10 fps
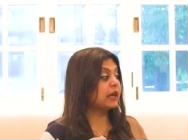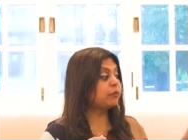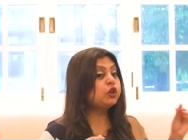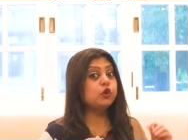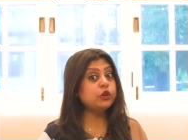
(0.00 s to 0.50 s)
I'm
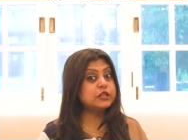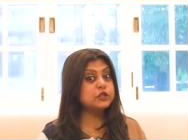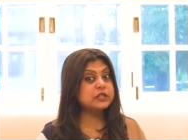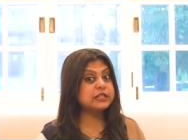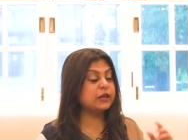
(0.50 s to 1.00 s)
curious
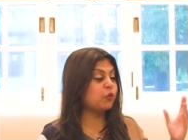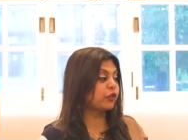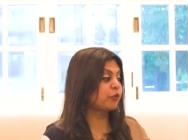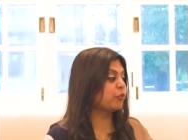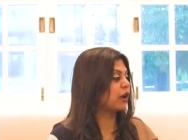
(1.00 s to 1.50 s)
to see what
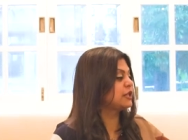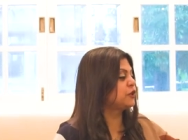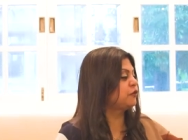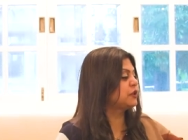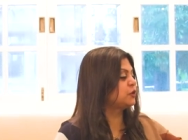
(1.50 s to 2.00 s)
the price
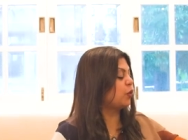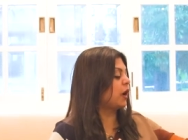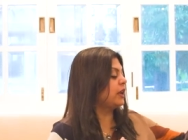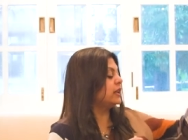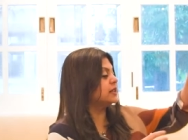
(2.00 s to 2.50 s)
of this
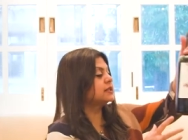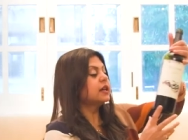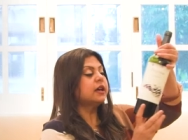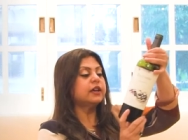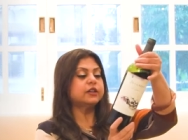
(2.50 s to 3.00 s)
wine is.
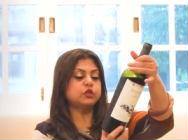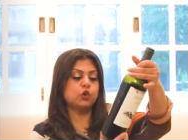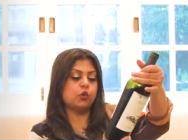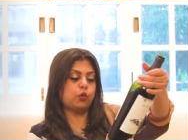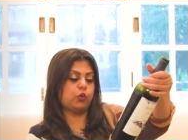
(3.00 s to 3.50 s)

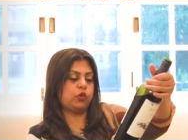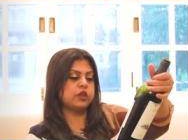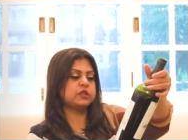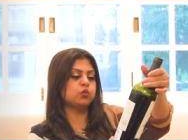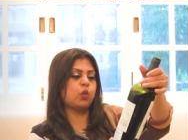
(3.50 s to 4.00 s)
So
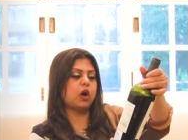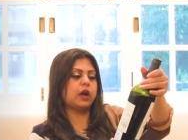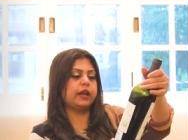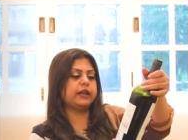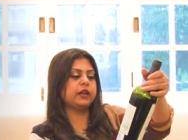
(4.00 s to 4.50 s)
this
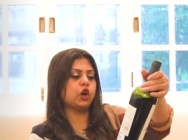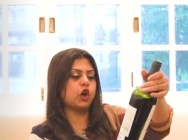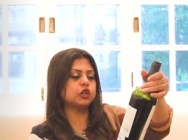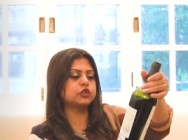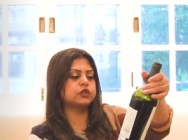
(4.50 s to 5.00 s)
wine
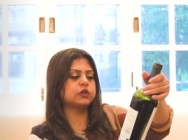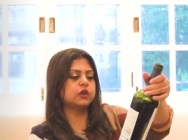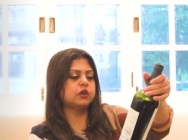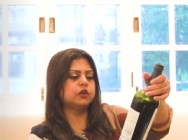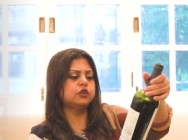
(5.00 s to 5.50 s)
costs
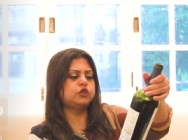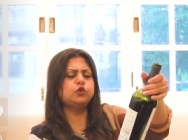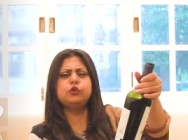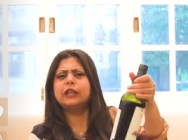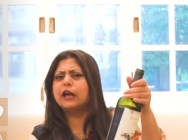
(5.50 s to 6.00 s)

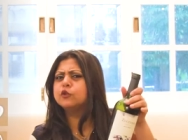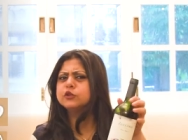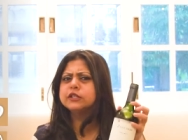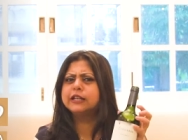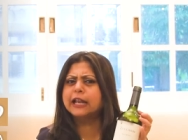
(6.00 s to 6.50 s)

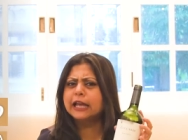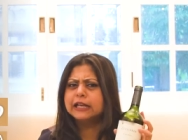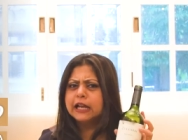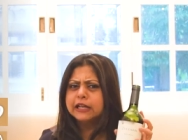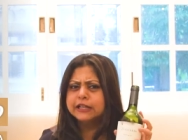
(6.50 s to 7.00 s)

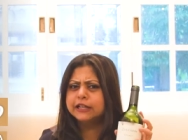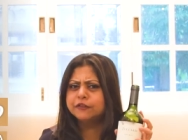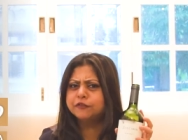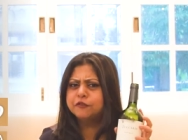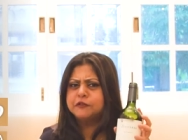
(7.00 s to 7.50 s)

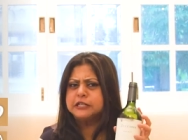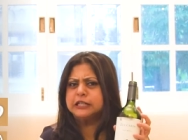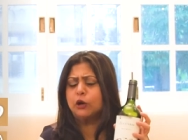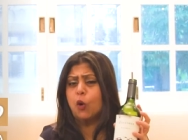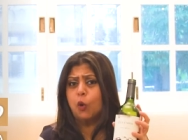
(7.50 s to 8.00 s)

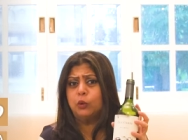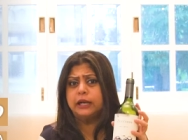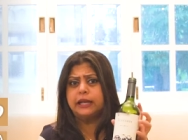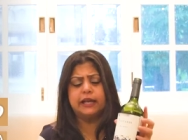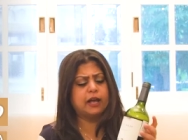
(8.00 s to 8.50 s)
2,950
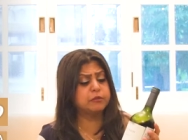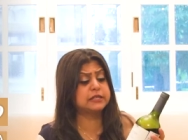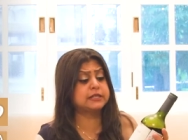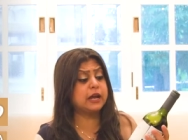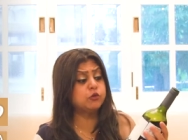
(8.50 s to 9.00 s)
only. I'm
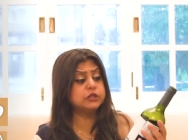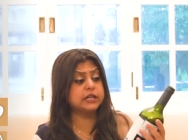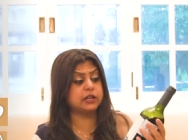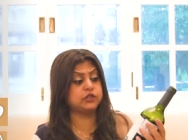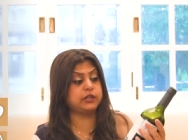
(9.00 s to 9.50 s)
astounded
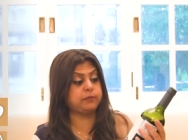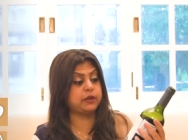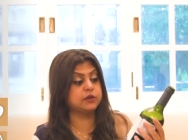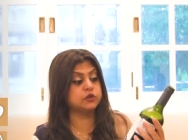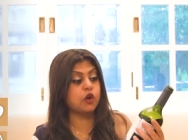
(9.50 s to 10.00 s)
actually,
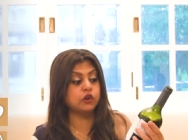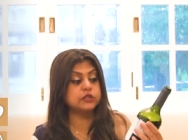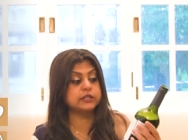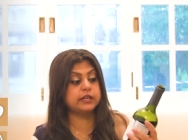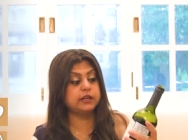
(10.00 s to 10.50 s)
because
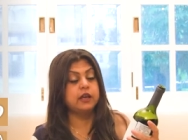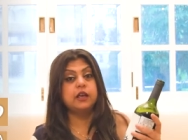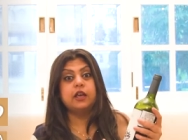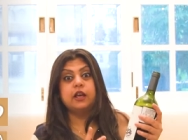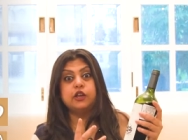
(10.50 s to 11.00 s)
honestly,
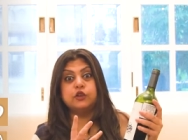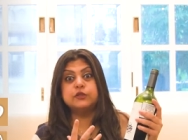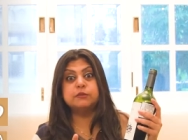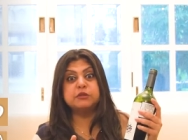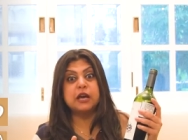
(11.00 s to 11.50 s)
you know,
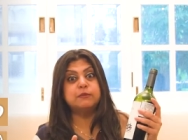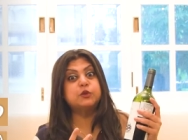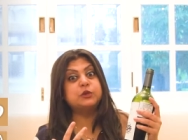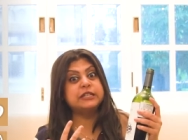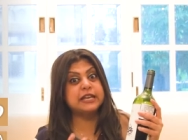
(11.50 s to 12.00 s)
sometimes
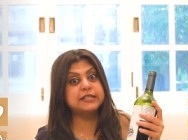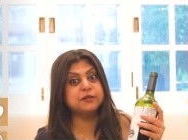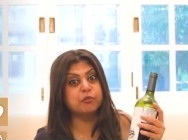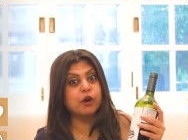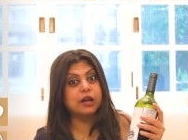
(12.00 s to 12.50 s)
you taste
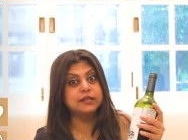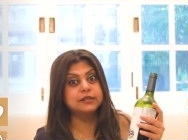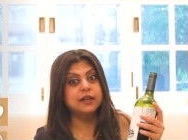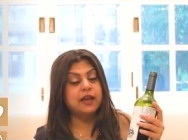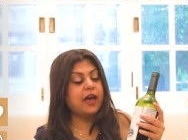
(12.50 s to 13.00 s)
a
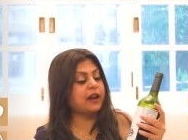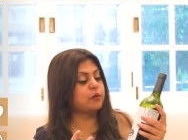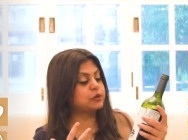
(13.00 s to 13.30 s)
price and I